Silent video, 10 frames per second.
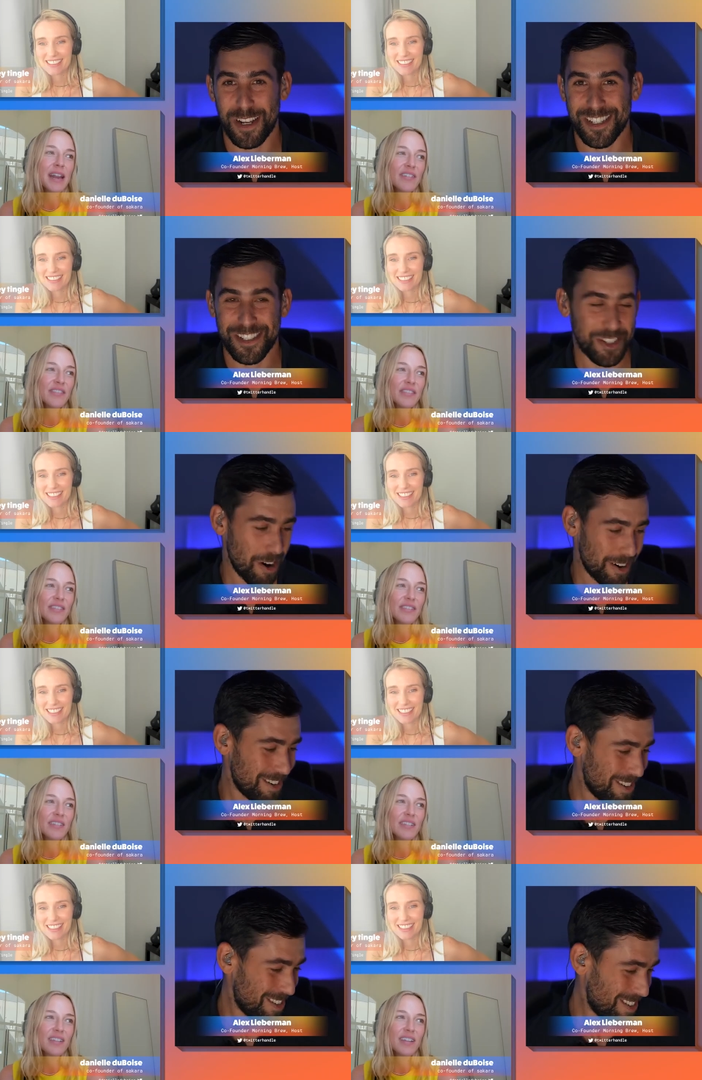Speaker 1: wants to
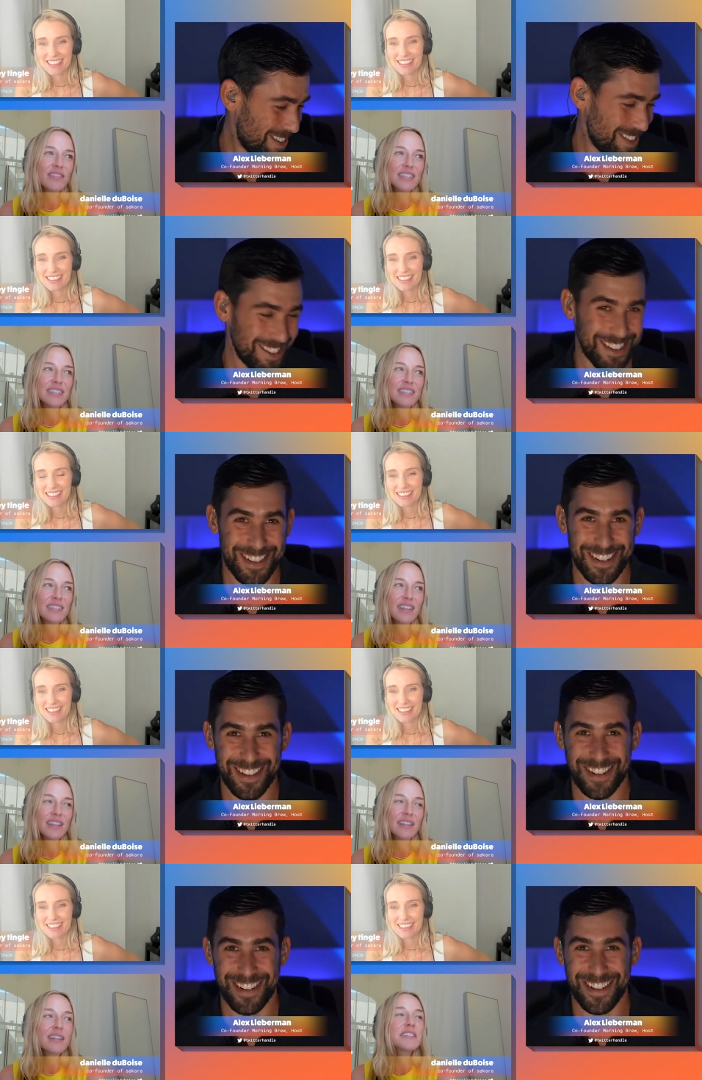start? Every like
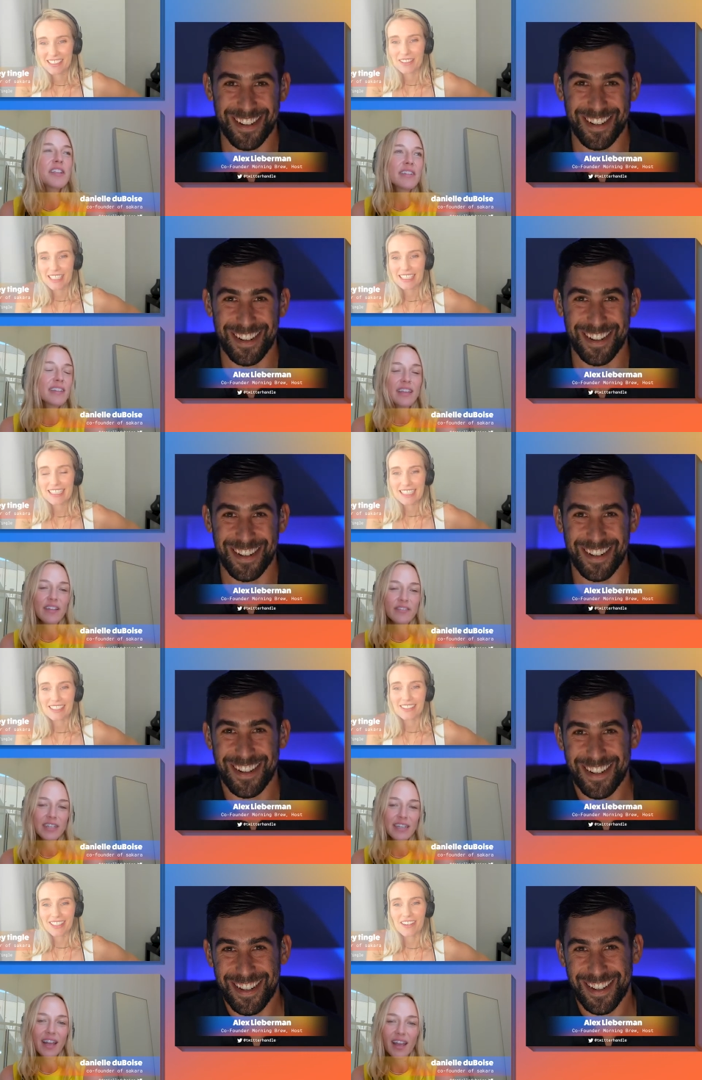literally. No, it, it's every
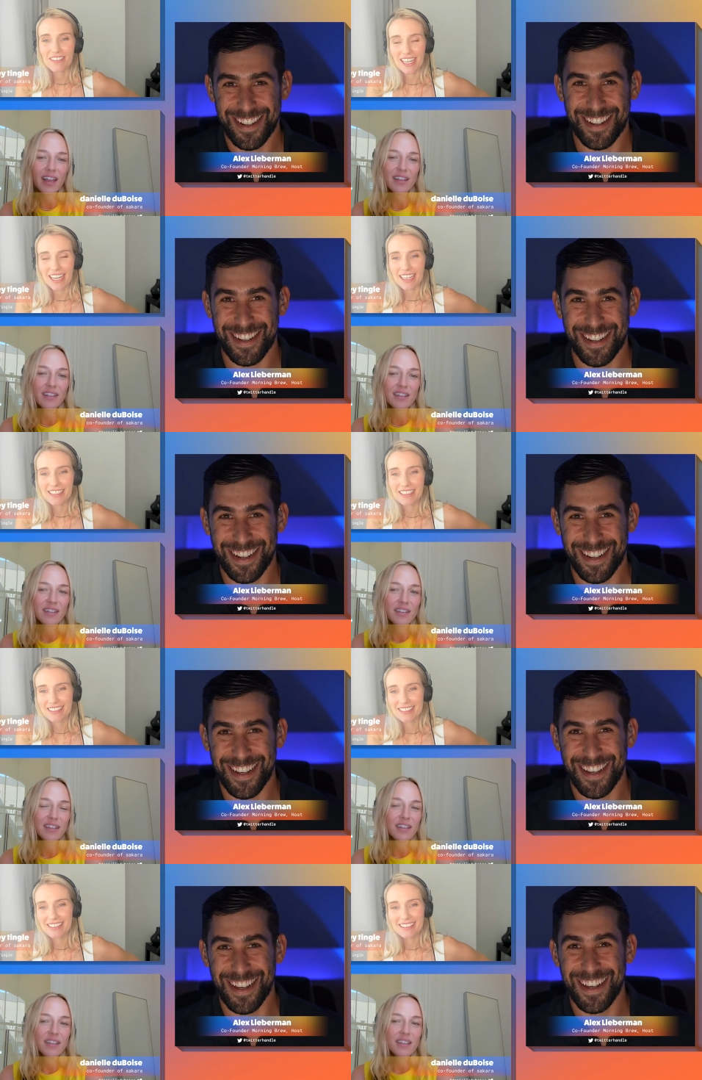literally day. every day.
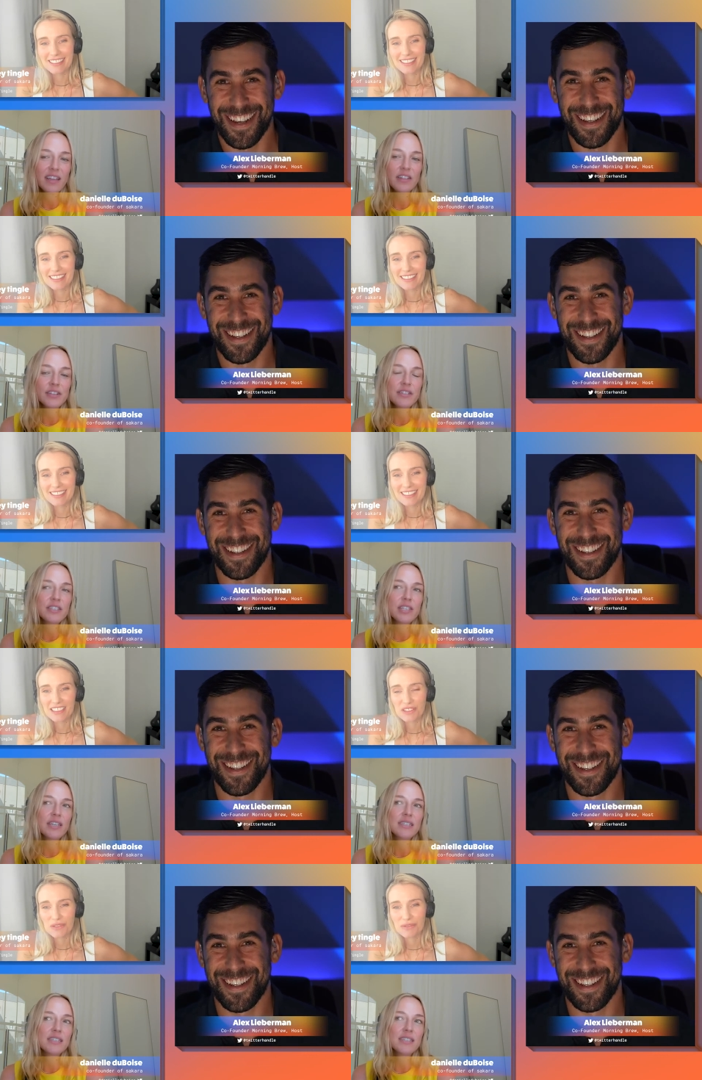Like there's
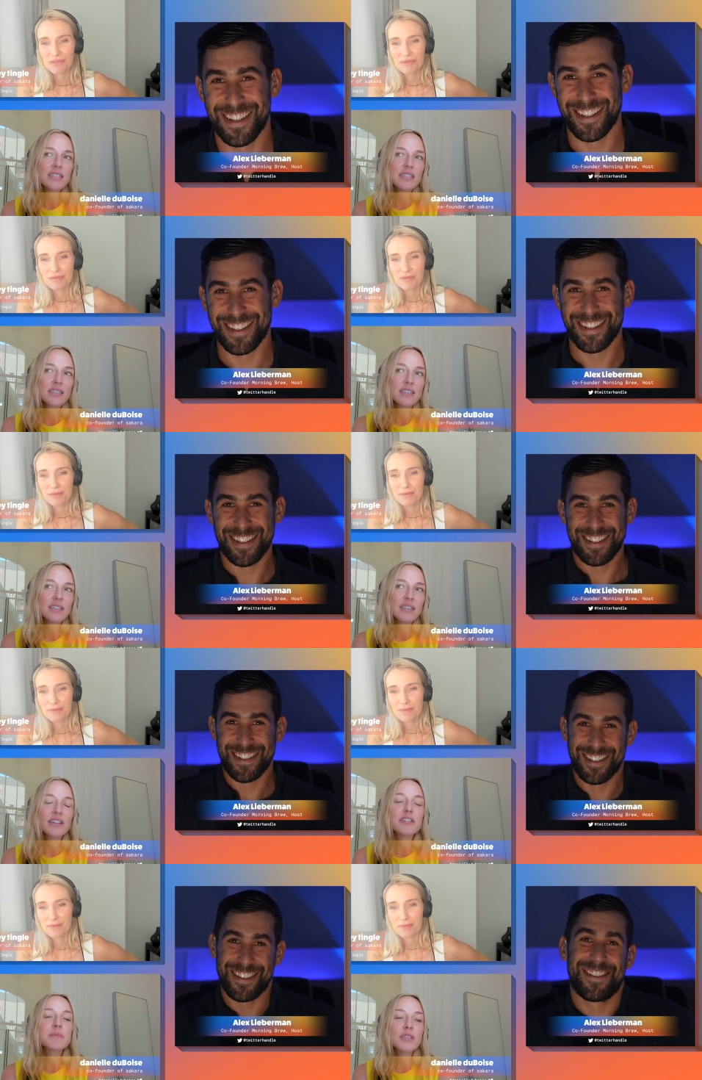just
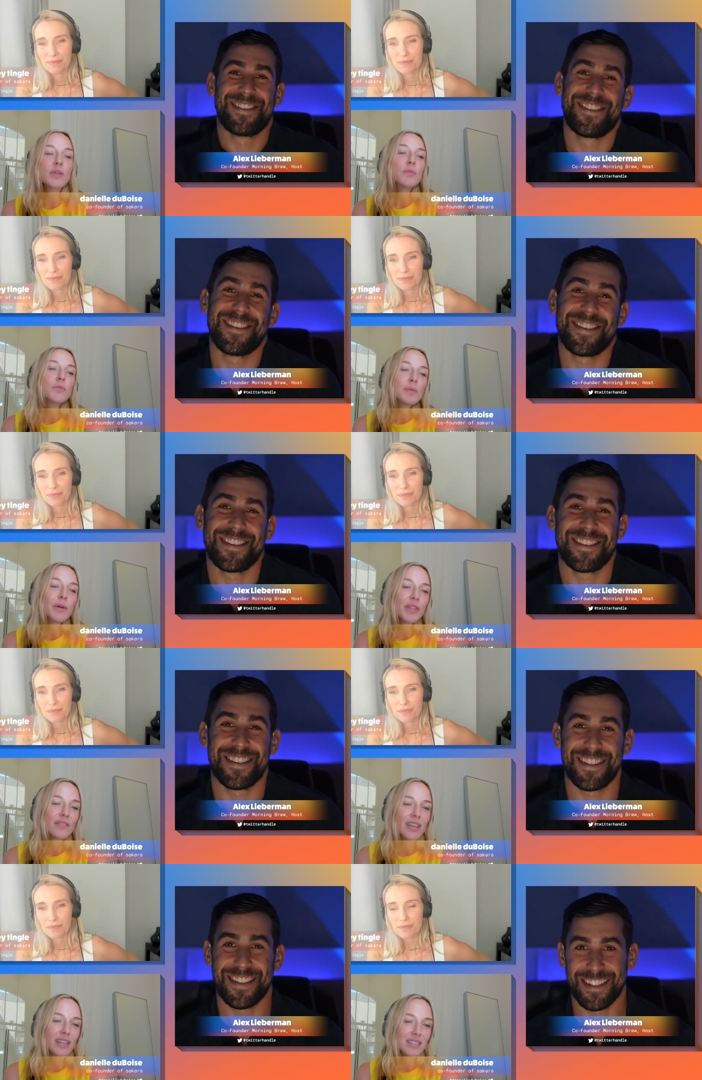there's so we both
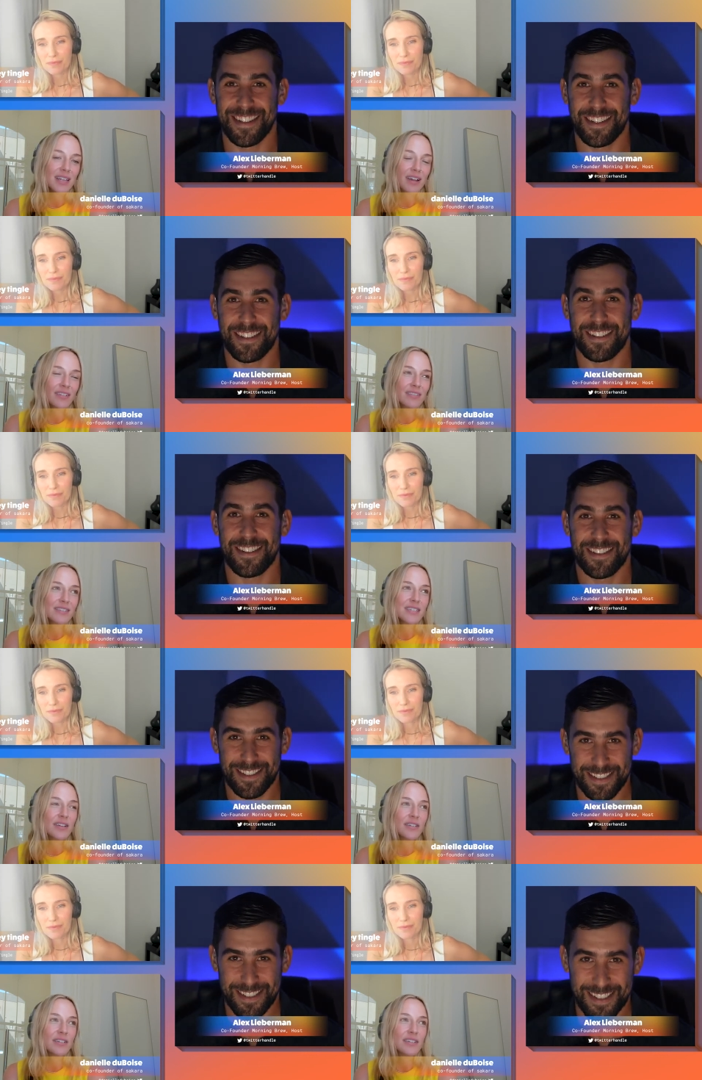have kids now,
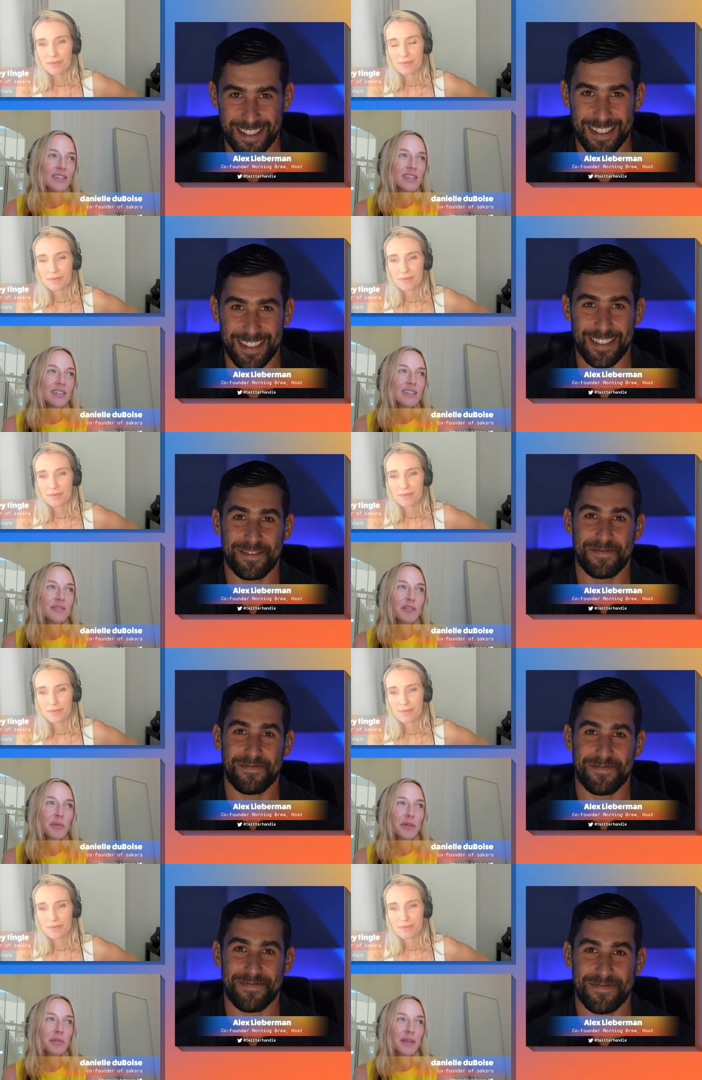so we've
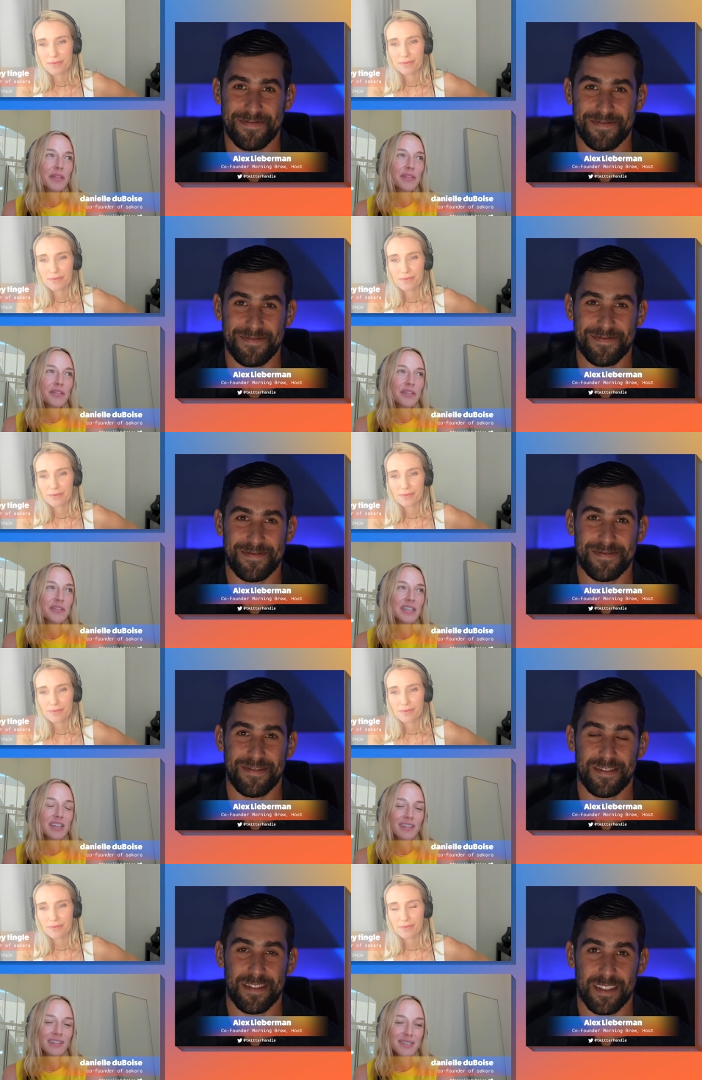both been through
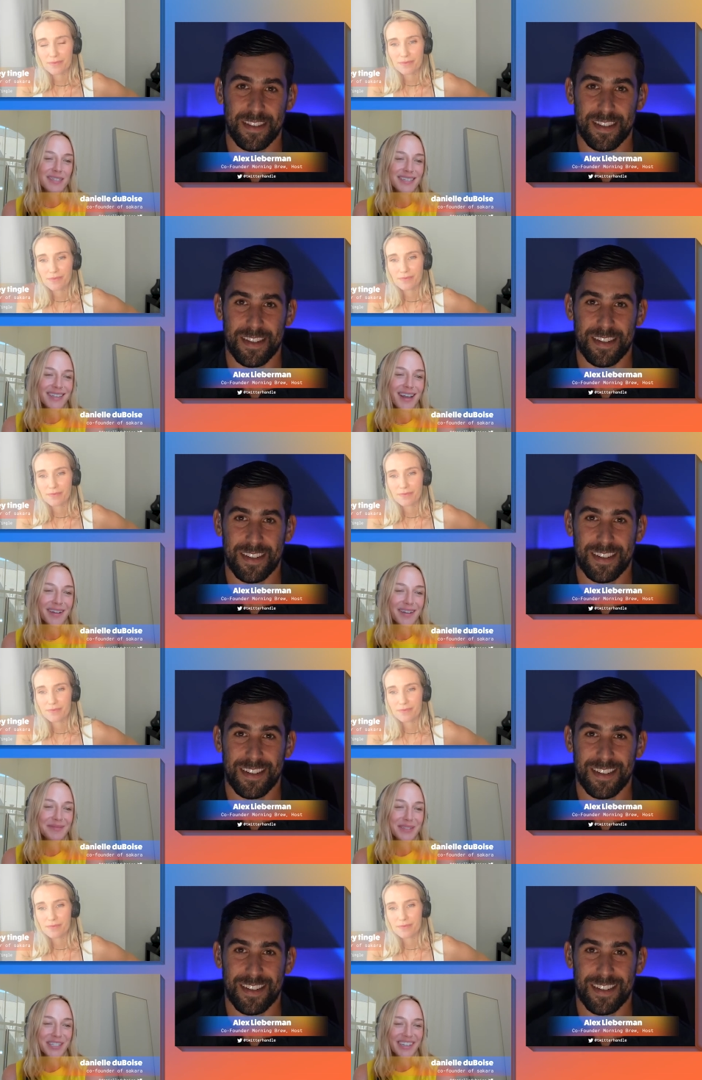each other's uh,
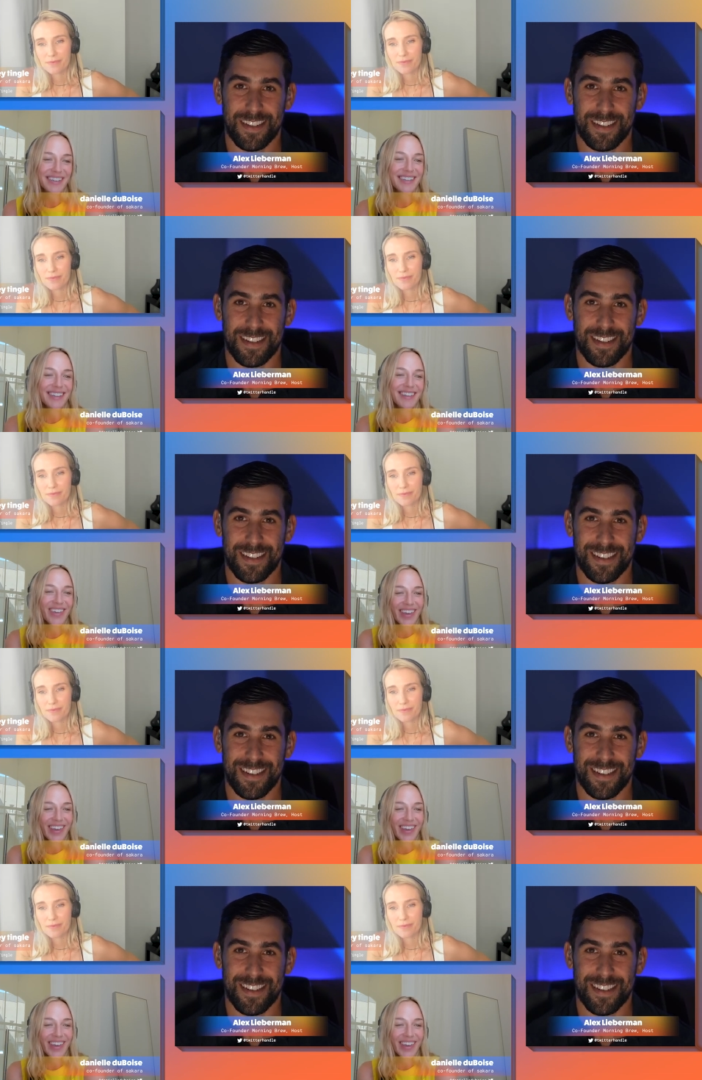maternity leave.